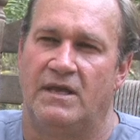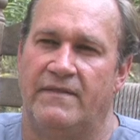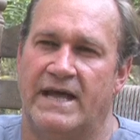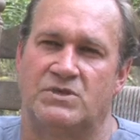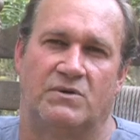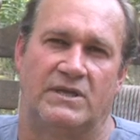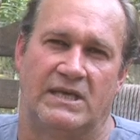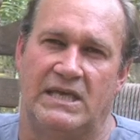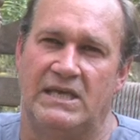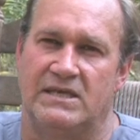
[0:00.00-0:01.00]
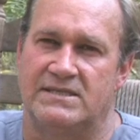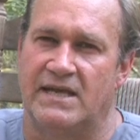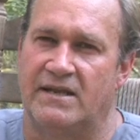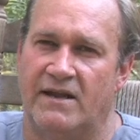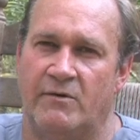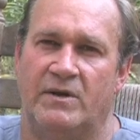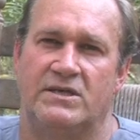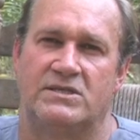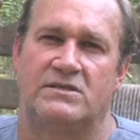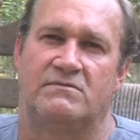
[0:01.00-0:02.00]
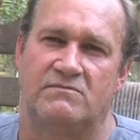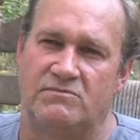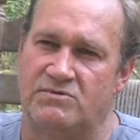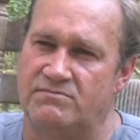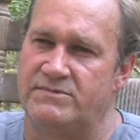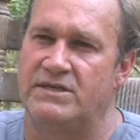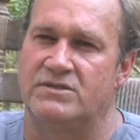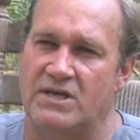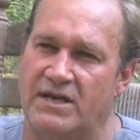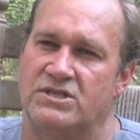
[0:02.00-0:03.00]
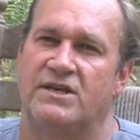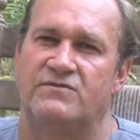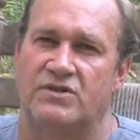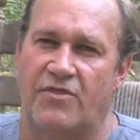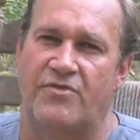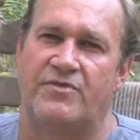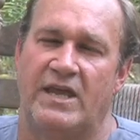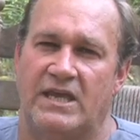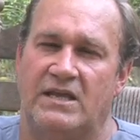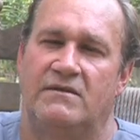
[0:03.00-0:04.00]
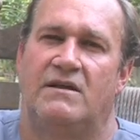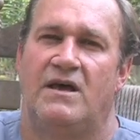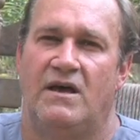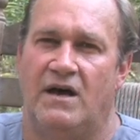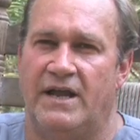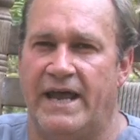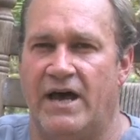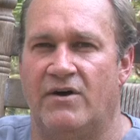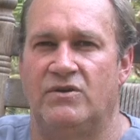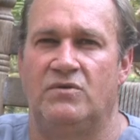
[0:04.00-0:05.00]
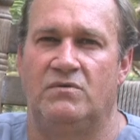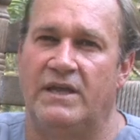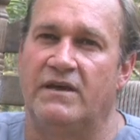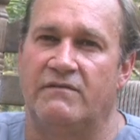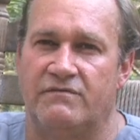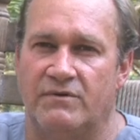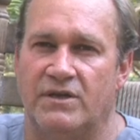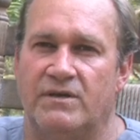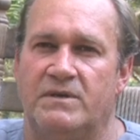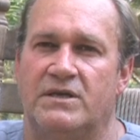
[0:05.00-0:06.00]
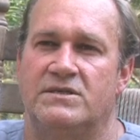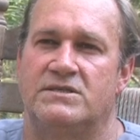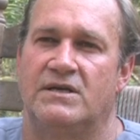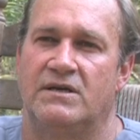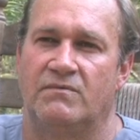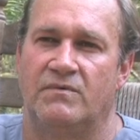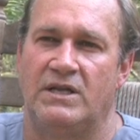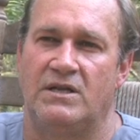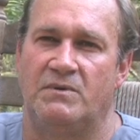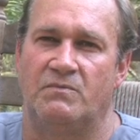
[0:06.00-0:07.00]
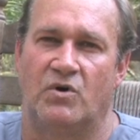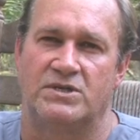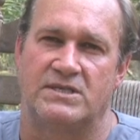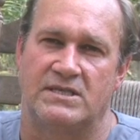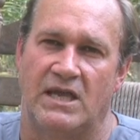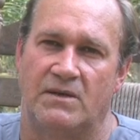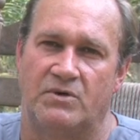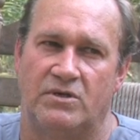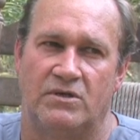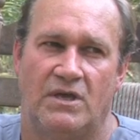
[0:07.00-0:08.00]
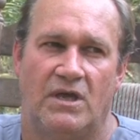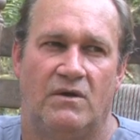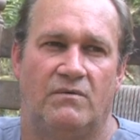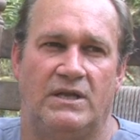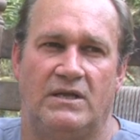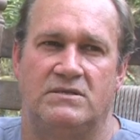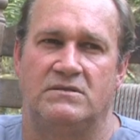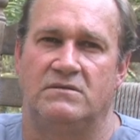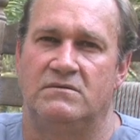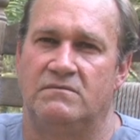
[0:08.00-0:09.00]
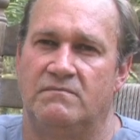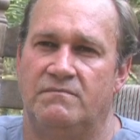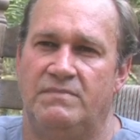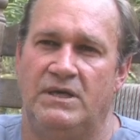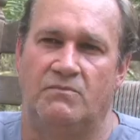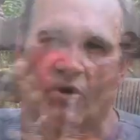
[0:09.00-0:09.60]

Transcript: and that's really the key is that everybody's kind of shifts their thinking on how you live, really, because uh, we need to be more sustainable. We need to be